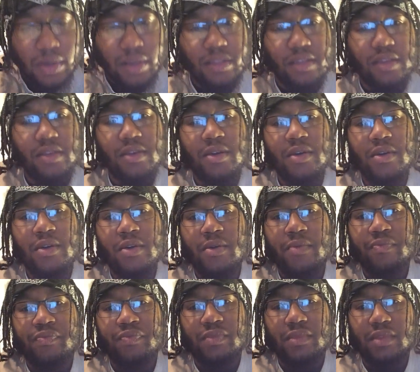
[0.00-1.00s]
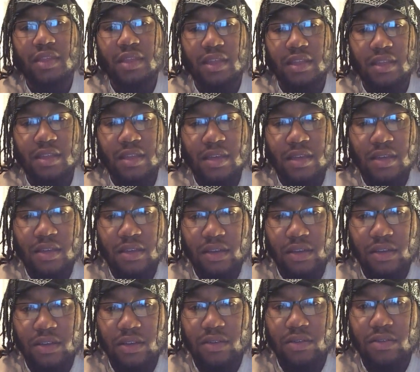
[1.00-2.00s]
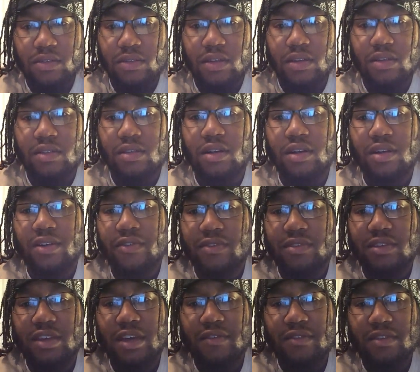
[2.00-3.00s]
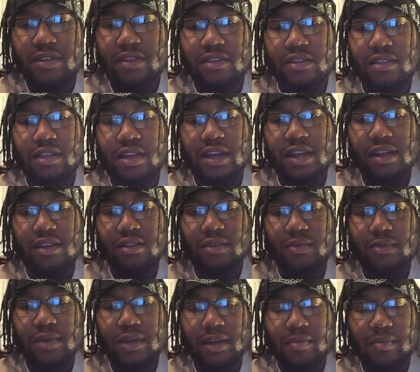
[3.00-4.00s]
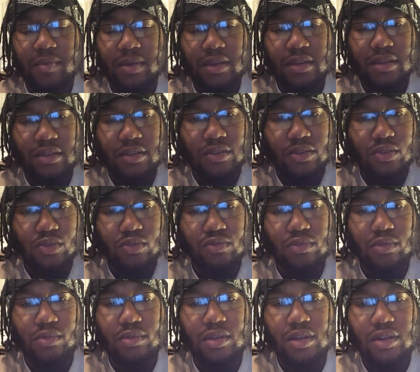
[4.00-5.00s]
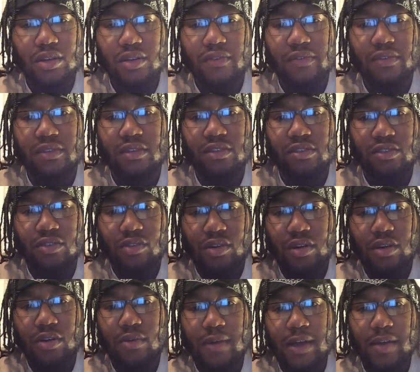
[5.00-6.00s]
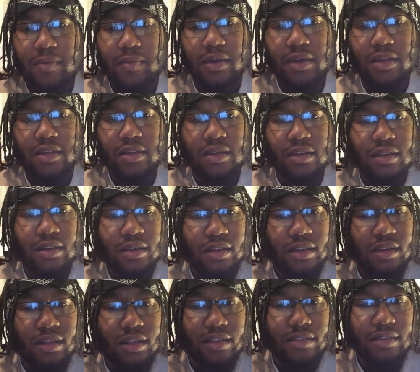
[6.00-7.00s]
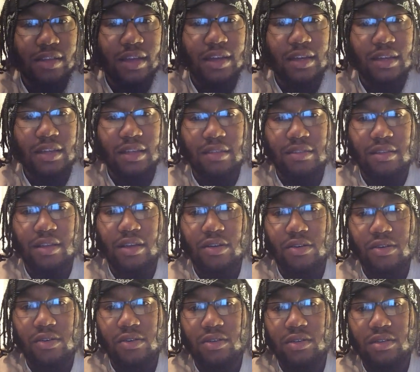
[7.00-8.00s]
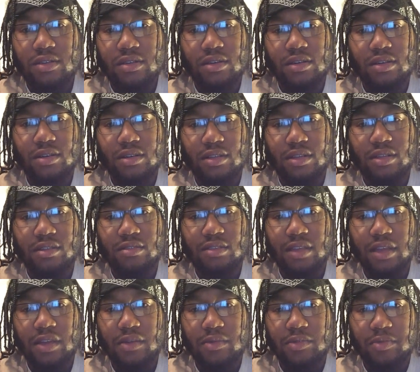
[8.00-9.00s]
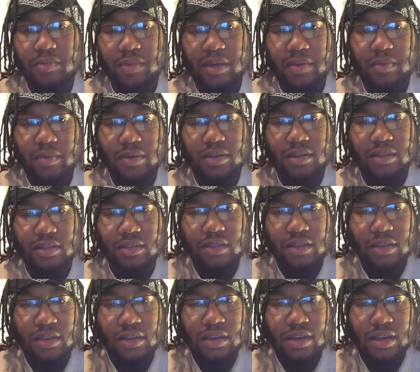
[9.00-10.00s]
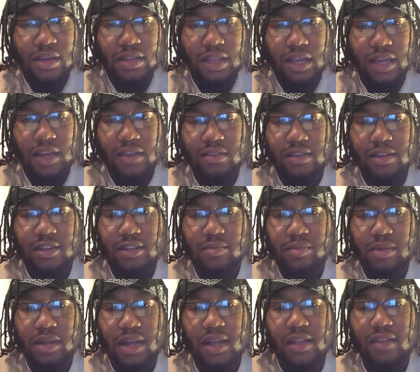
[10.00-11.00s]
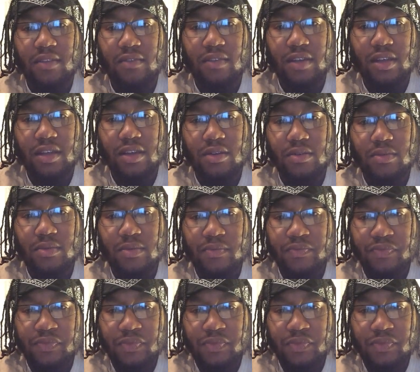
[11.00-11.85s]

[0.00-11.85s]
is he? And the earth is given into the hand of the wicked, man. Who's ruling the earth is the so-called white man. That's not hard to distinguish, man, because like I said in the beginning of the video,